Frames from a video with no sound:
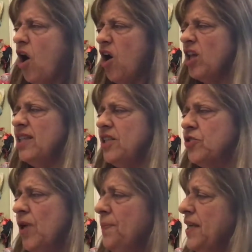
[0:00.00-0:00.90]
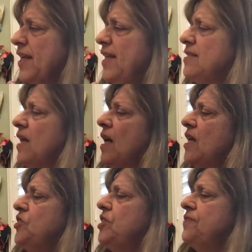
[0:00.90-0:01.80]
All in a trumpet case?
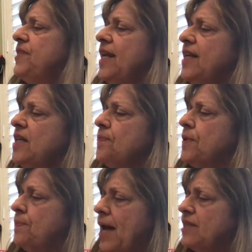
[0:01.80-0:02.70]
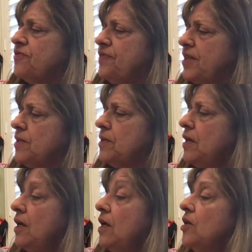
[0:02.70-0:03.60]
I should have taken up the bass fiddle.
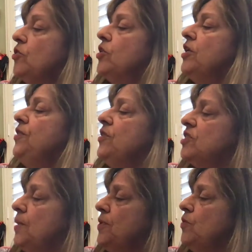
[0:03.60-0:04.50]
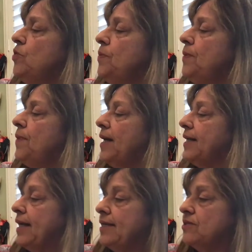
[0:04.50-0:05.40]
You can use some of the room in my
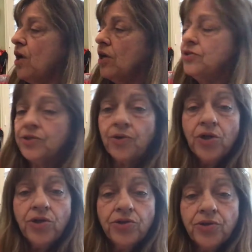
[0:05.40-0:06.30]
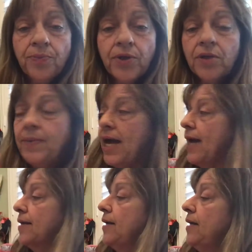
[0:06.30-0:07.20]
case. Also, use your book
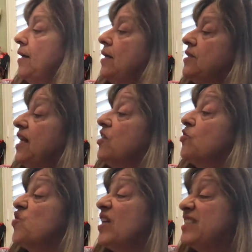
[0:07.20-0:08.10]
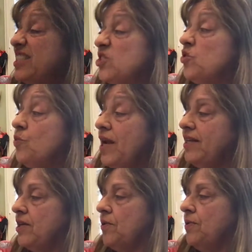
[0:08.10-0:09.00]
bag. Take your transistor
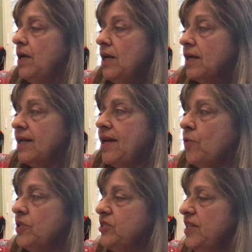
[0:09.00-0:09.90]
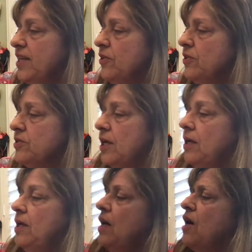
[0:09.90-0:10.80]
radio. Can I wear sneakers?
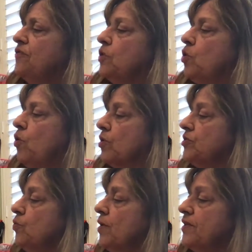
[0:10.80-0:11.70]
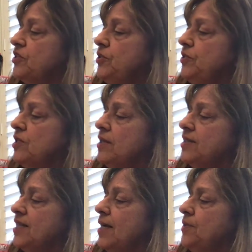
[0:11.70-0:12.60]
Of course. Wearing shoes all
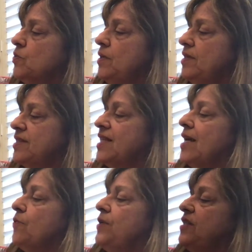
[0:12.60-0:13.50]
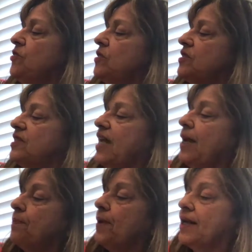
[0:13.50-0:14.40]
the time is one of the tyrannies you'll
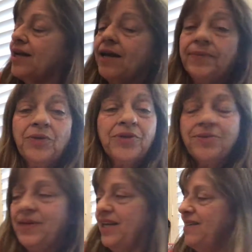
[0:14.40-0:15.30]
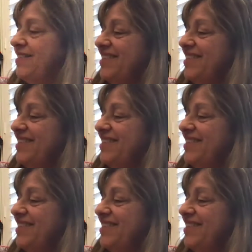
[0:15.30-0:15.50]
escape by coming with me.